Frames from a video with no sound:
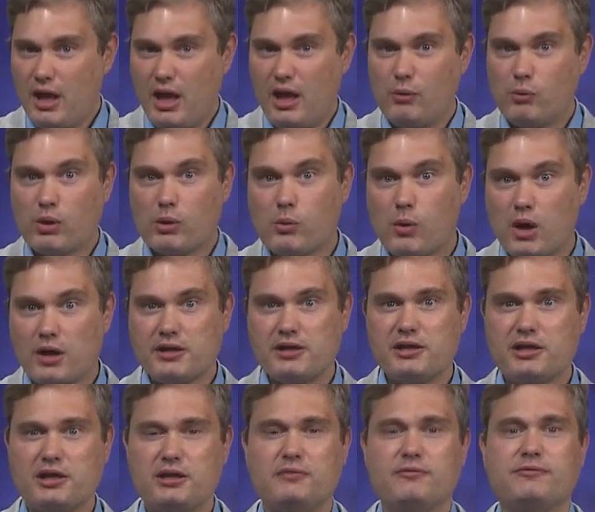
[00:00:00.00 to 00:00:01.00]
and we're working
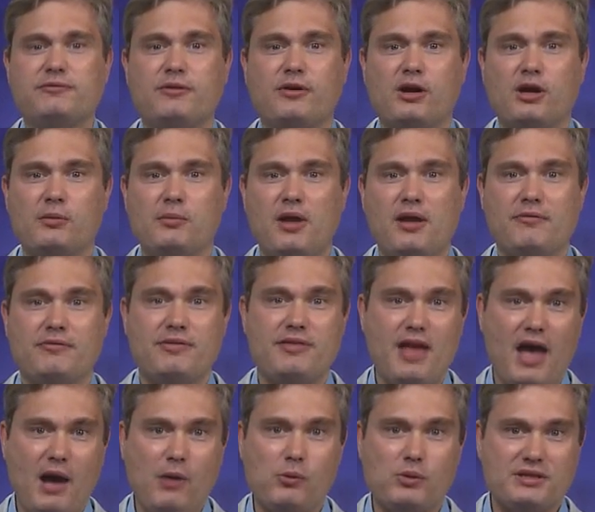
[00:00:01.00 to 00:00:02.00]
to confirm if
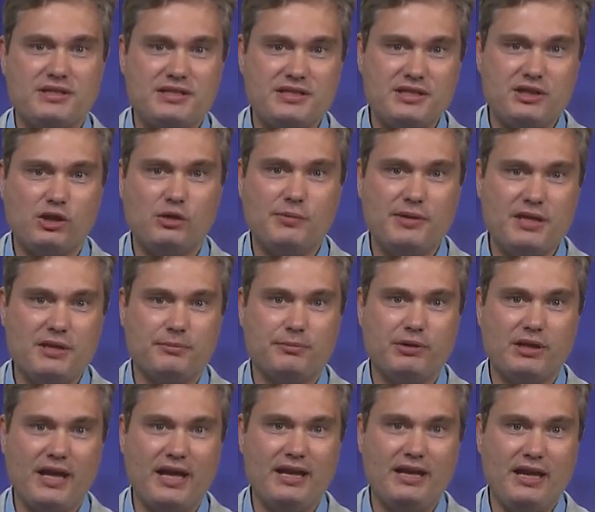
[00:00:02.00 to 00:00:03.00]
that would still be the
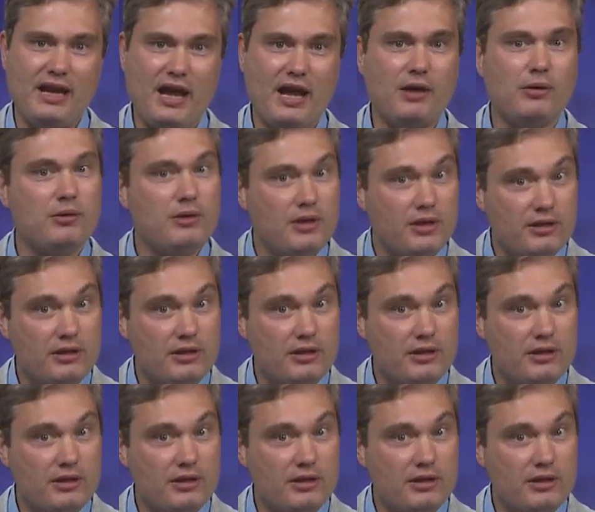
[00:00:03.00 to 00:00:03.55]
plan now